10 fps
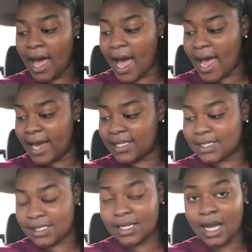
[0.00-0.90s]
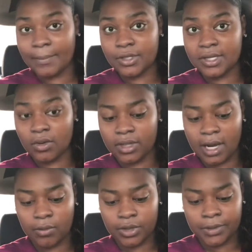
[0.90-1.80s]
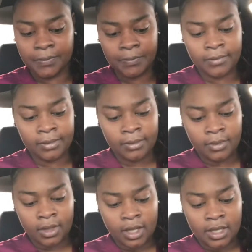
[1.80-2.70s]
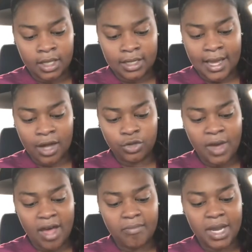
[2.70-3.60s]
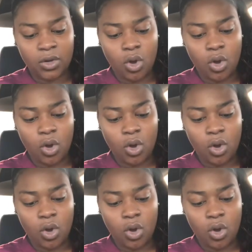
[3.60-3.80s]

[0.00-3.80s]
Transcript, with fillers: I had a 69% on that one. Now you have medical